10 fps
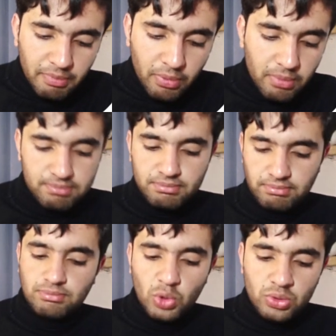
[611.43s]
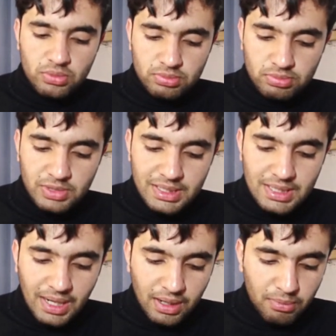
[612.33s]

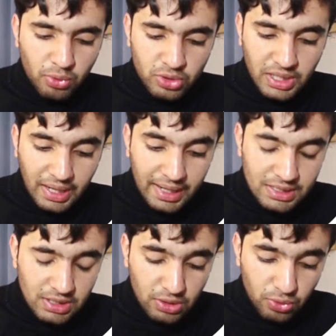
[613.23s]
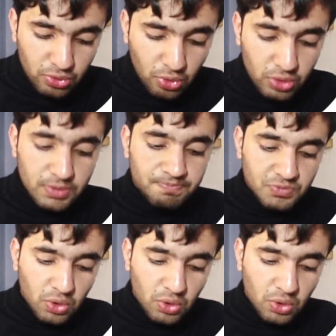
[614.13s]
monosaccharide is in glucose?